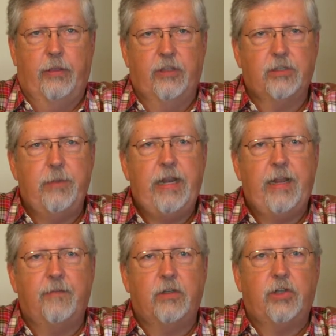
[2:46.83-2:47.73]
This meat
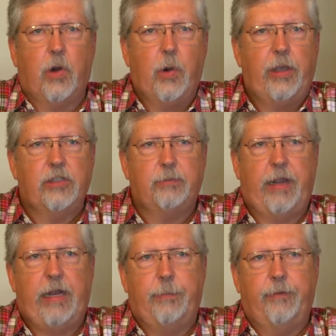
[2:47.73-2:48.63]
inventory is
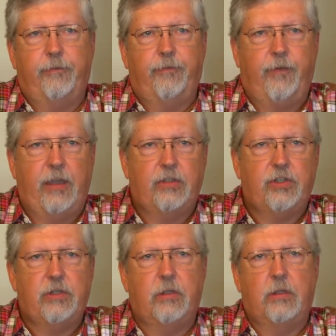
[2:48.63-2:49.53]
made up of
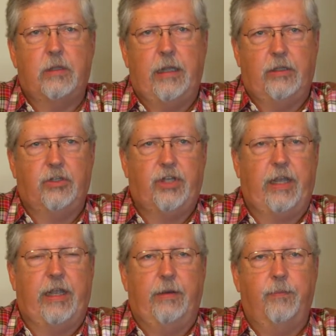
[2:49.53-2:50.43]
fish and
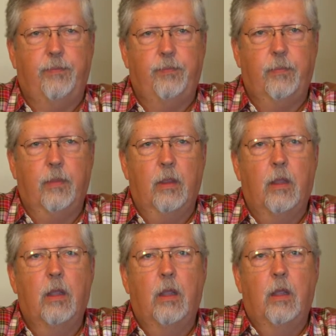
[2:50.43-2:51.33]
chicken.
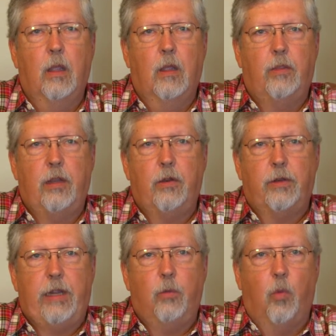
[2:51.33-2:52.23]
Then you'll
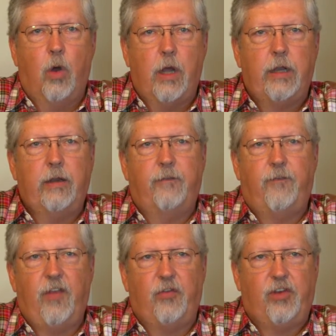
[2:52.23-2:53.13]
need 1
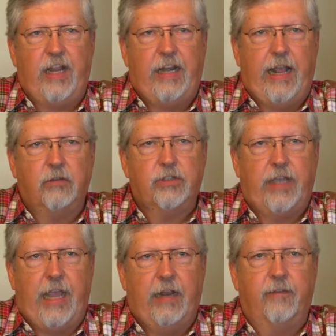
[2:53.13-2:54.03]
15-ounce
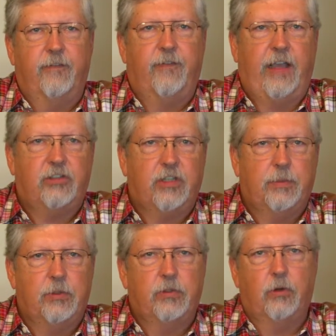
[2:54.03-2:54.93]
can of
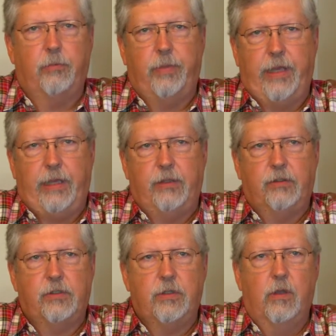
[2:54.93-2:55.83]
vegetables or
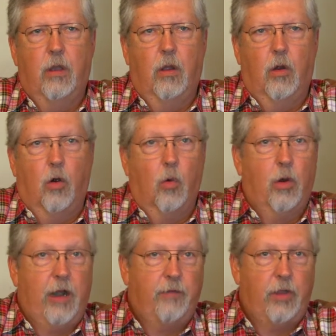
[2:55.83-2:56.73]
beans, or
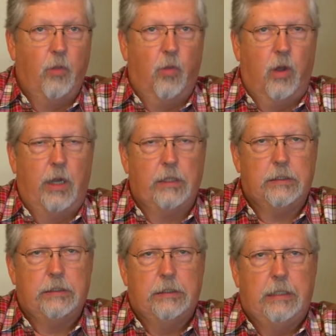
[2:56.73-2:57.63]
whatever you want,
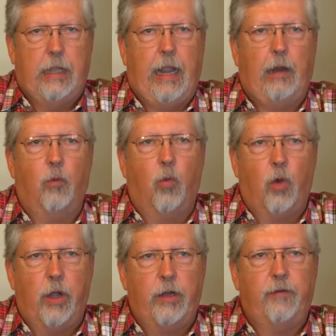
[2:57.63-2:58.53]
and
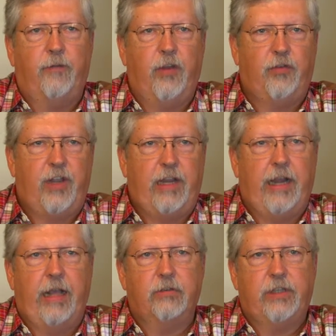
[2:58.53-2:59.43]
1
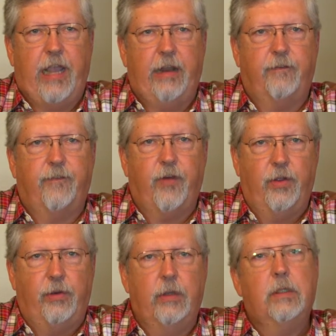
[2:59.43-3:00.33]
15-ounce can of fruit.